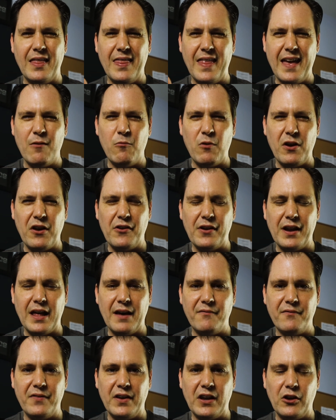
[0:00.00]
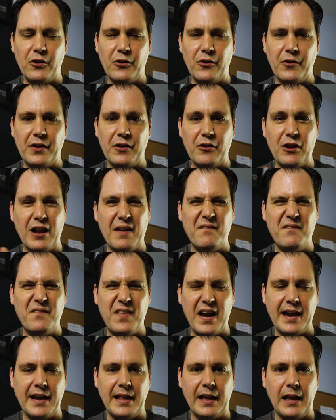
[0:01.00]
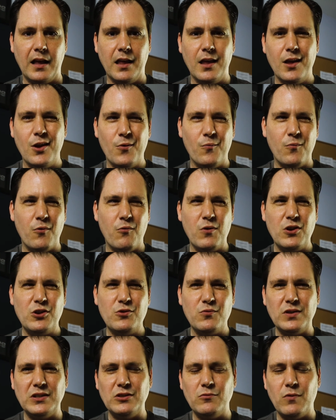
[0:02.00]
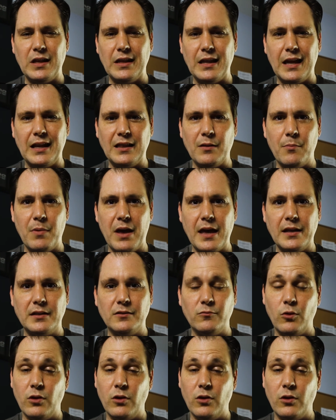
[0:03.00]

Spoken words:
and that way you're not figuring, you're not fighting, well, which one do I like the best?